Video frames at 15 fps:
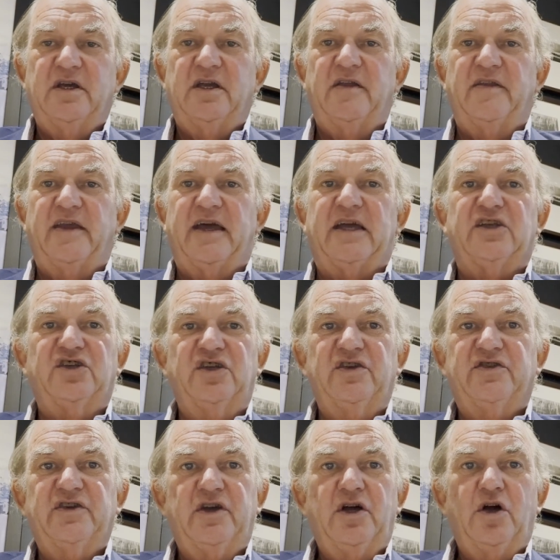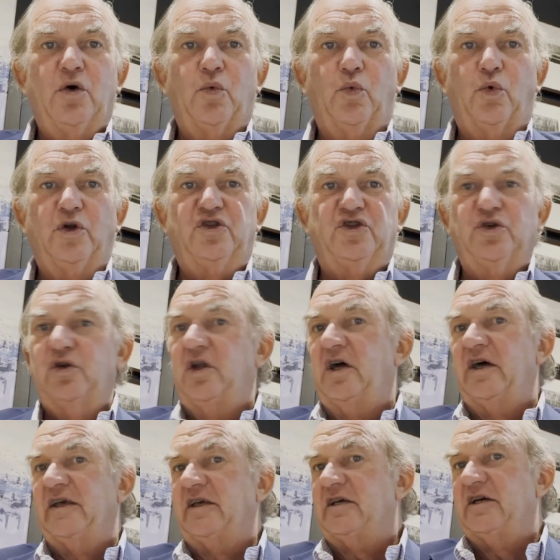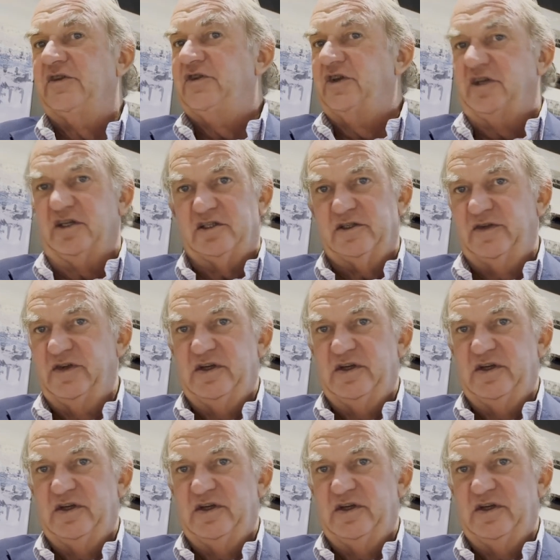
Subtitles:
in the Ashes. Would you like a ticket?